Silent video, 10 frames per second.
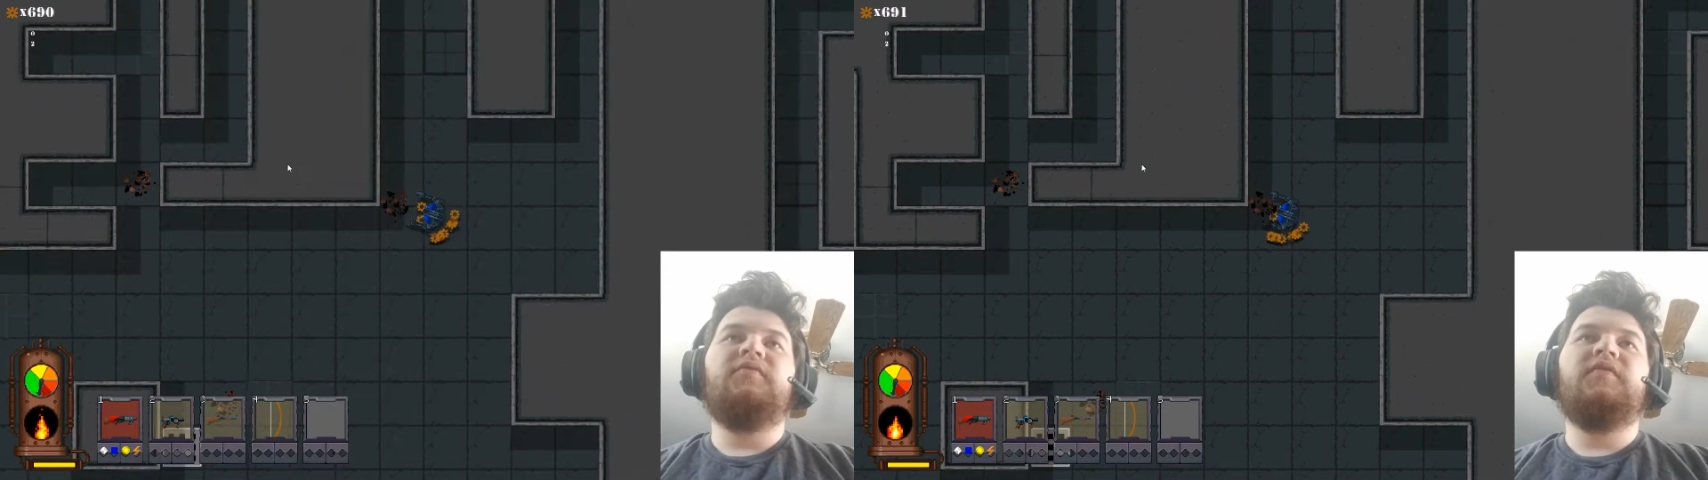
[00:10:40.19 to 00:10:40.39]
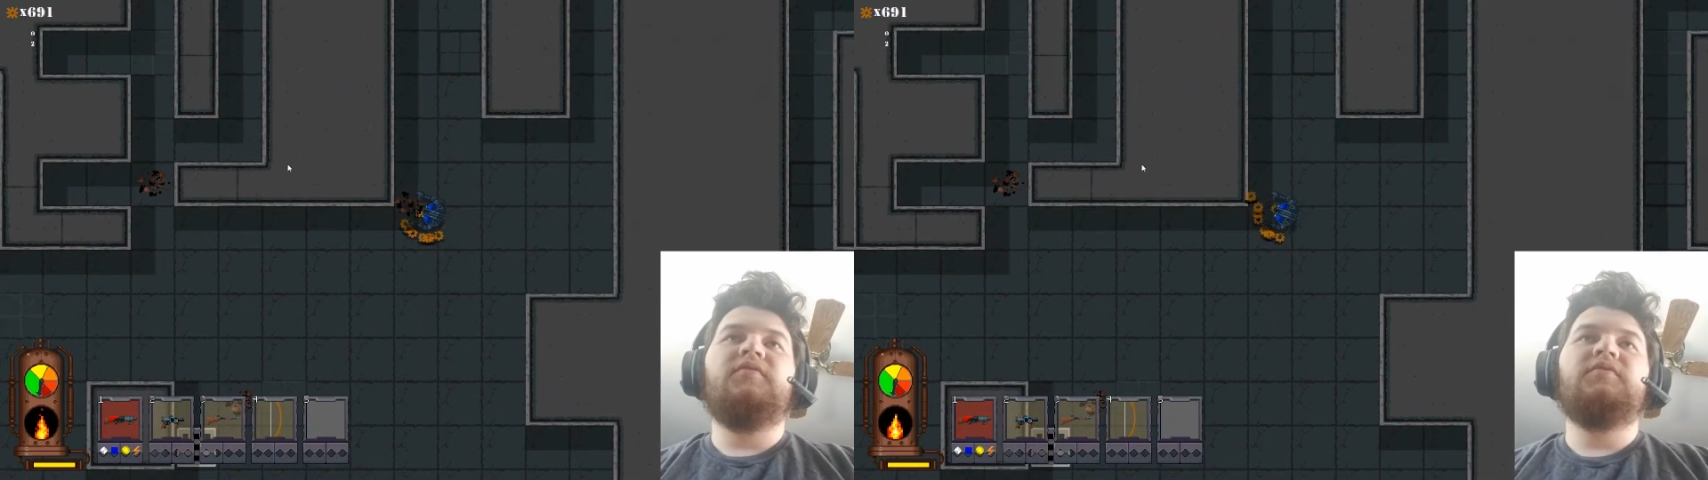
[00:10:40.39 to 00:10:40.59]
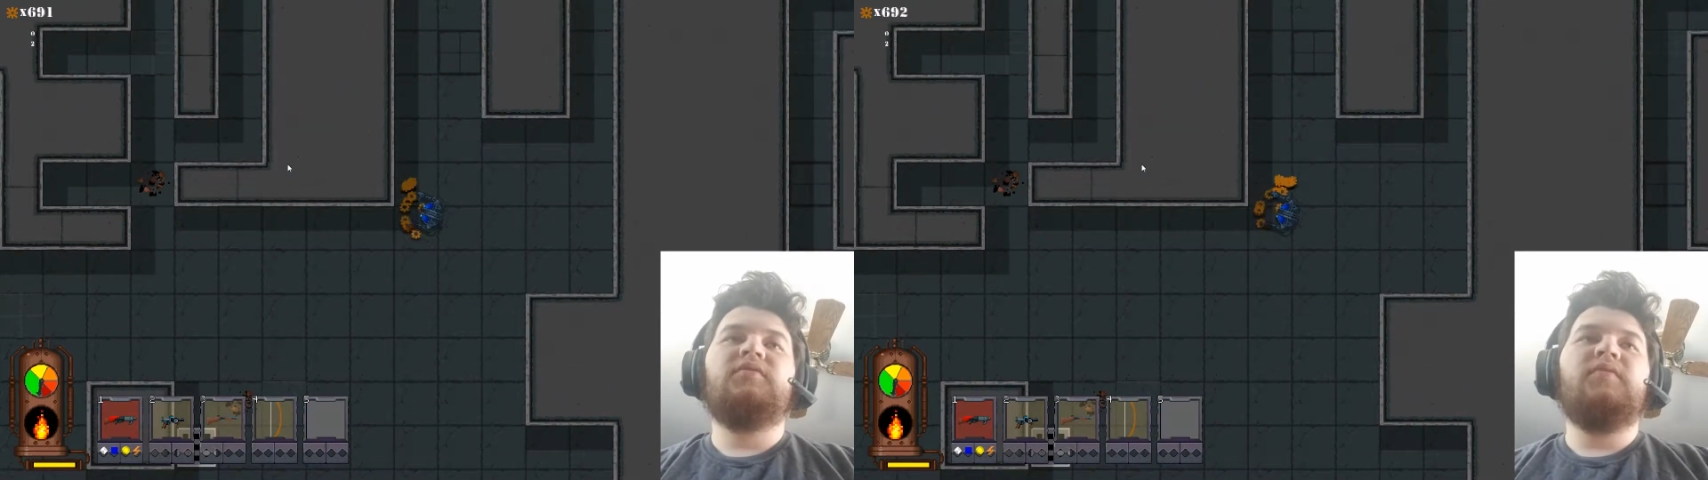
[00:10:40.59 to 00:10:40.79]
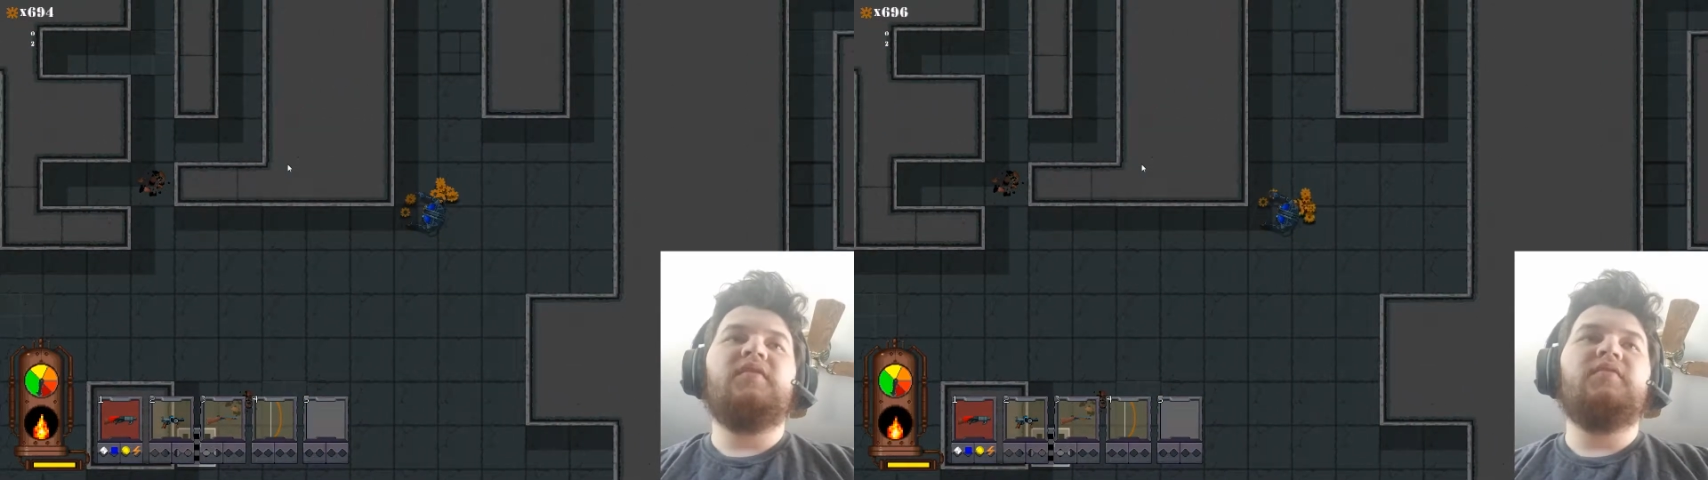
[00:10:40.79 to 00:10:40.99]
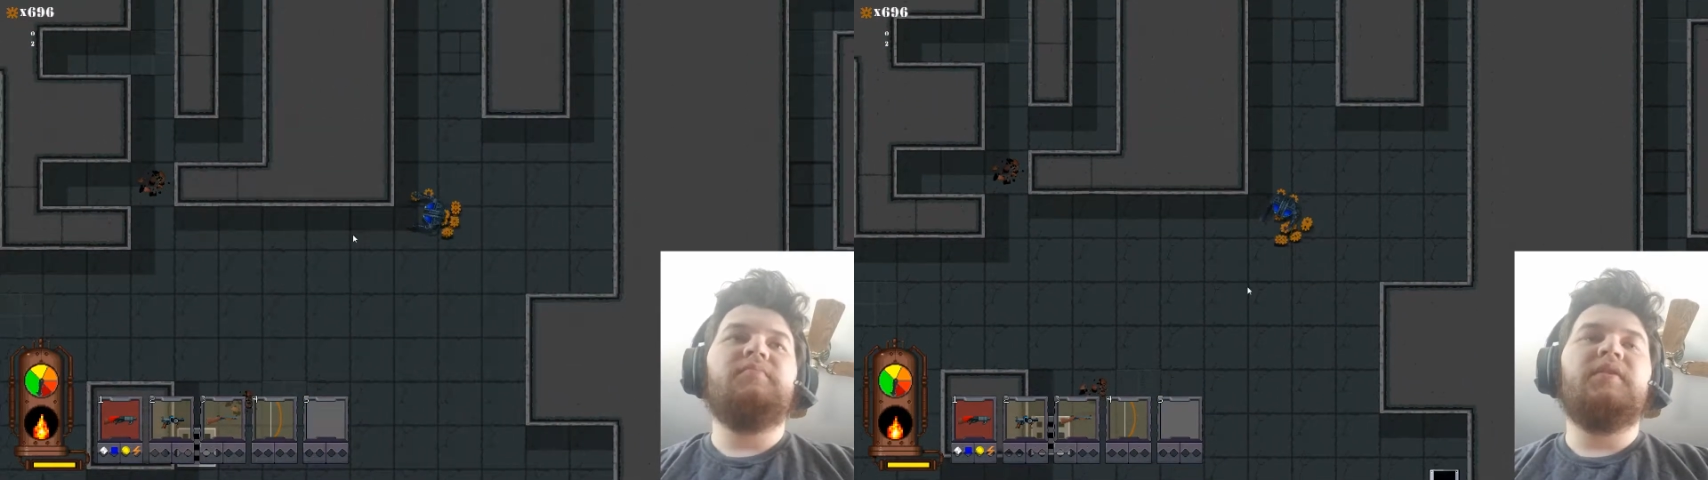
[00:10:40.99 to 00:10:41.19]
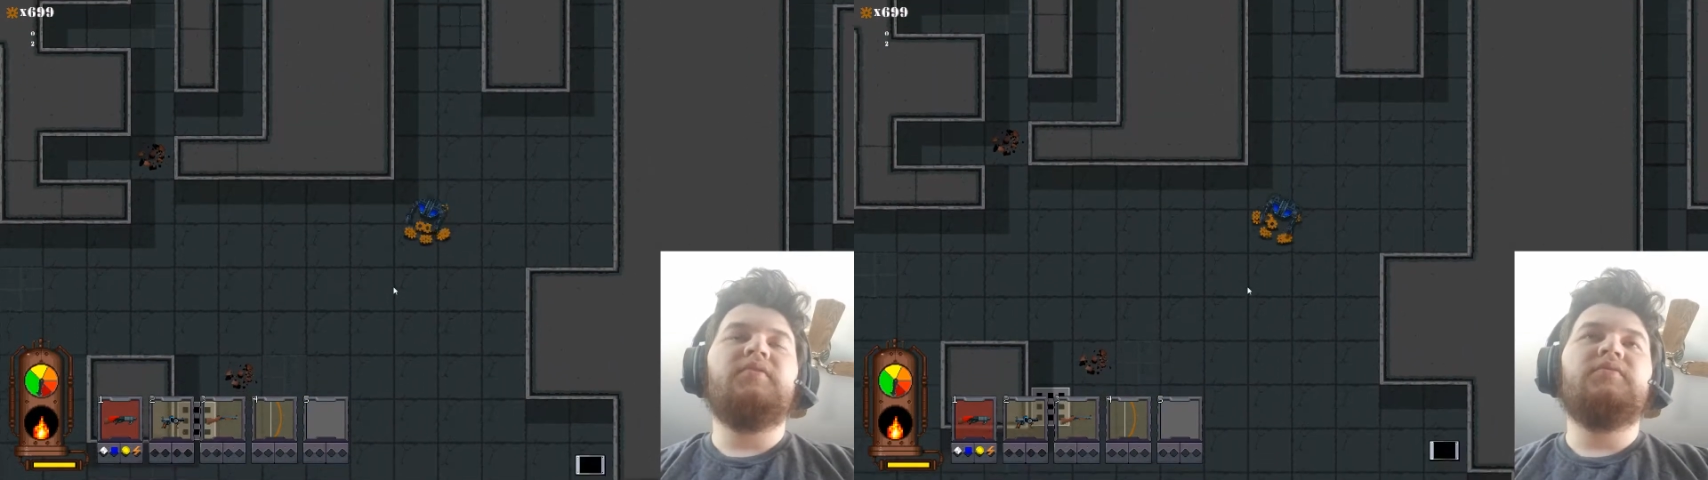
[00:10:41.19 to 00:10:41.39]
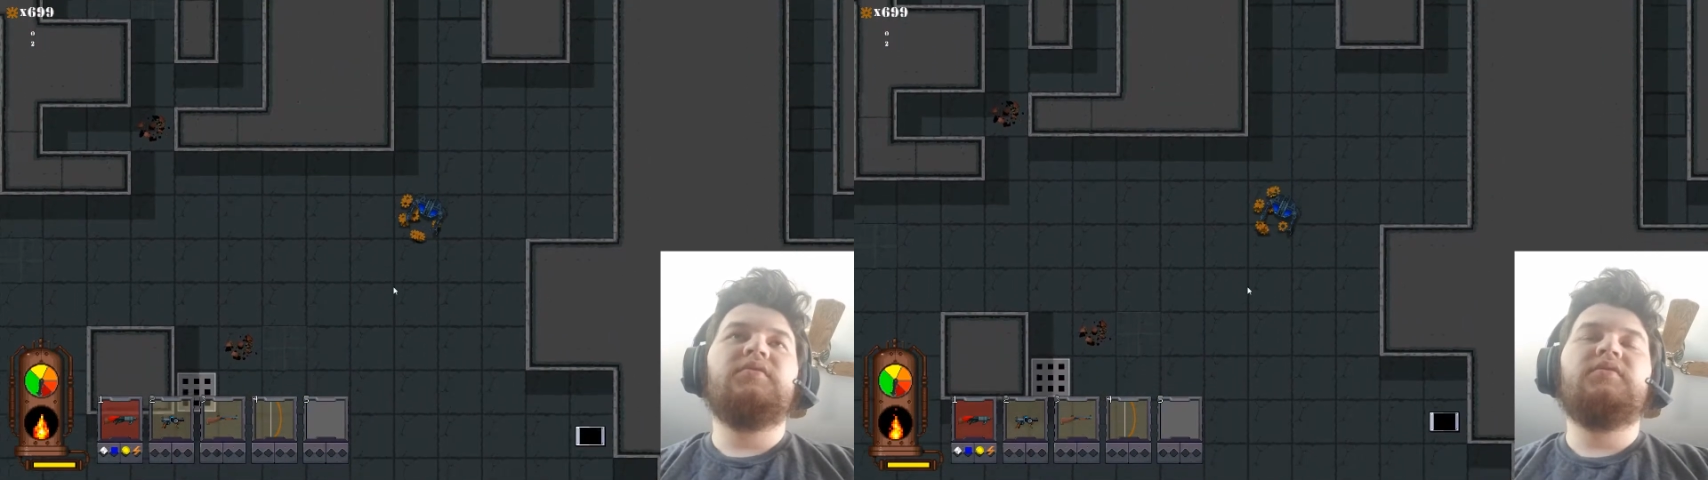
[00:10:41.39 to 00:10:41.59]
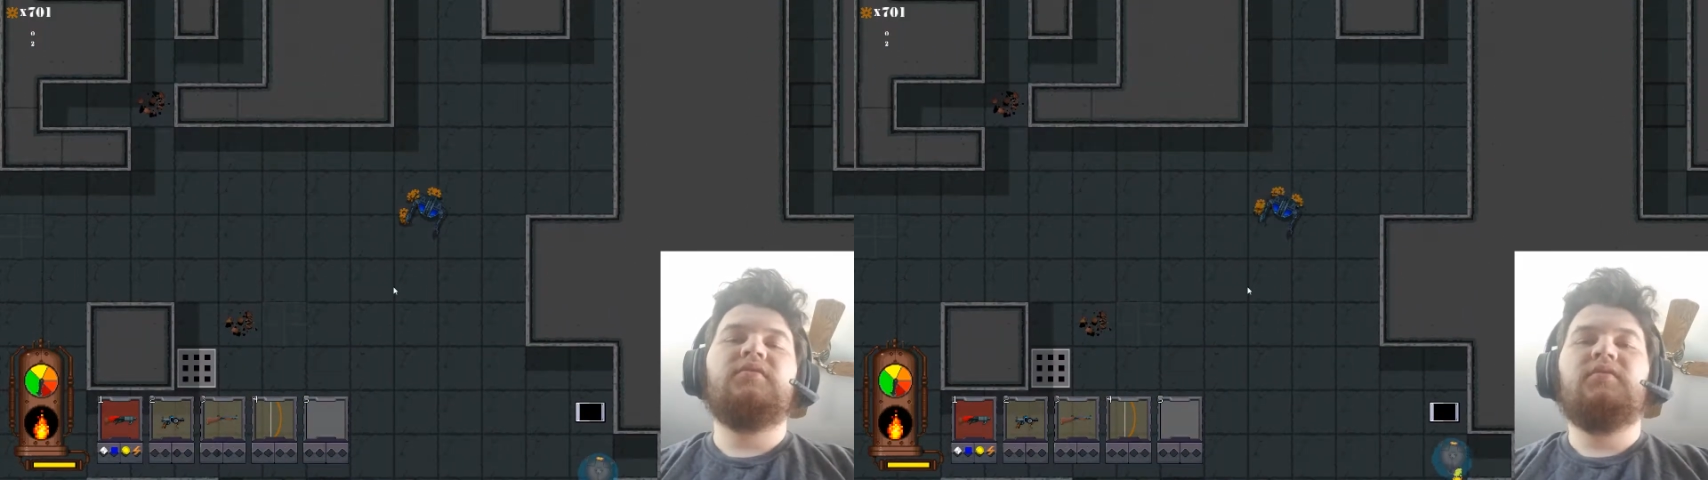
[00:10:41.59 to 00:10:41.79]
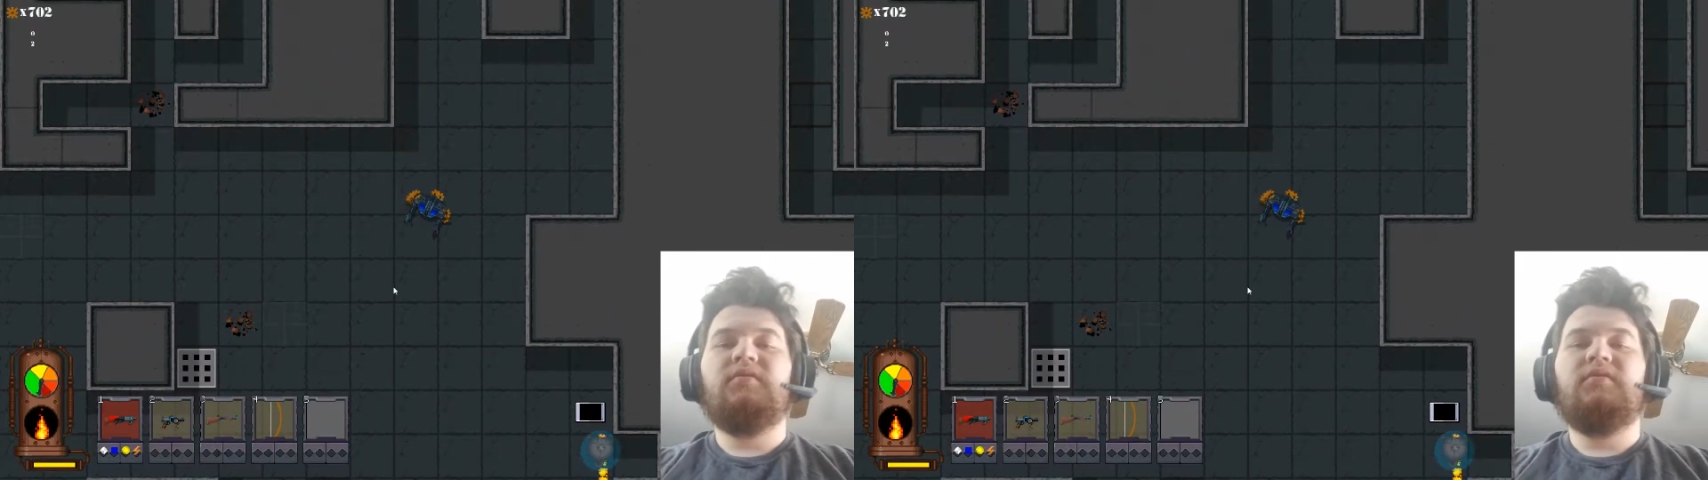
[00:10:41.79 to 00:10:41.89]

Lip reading: for those in the weekly builds.